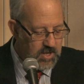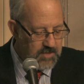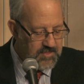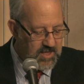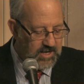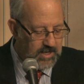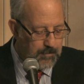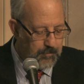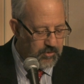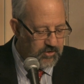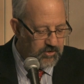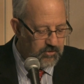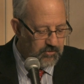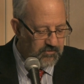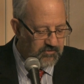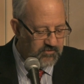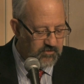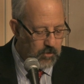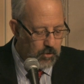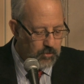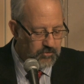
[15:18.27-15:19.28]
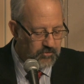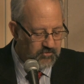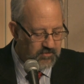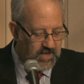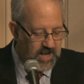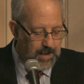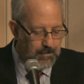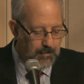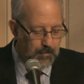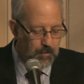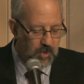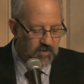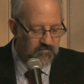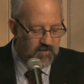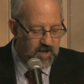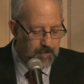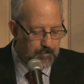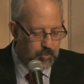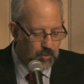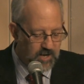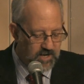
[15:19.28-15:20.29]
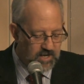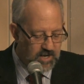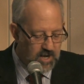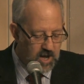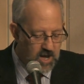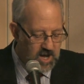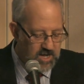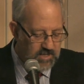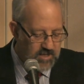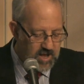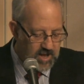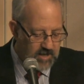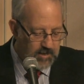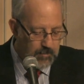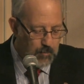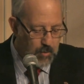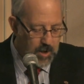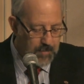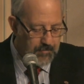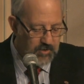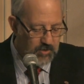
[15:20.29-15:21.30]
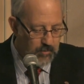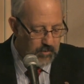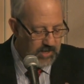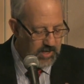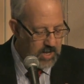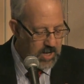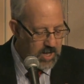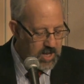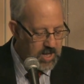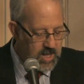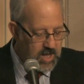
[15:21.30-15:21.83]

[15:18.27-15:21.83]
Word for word: that can produce soldiers capable of operating high-tech weaponry,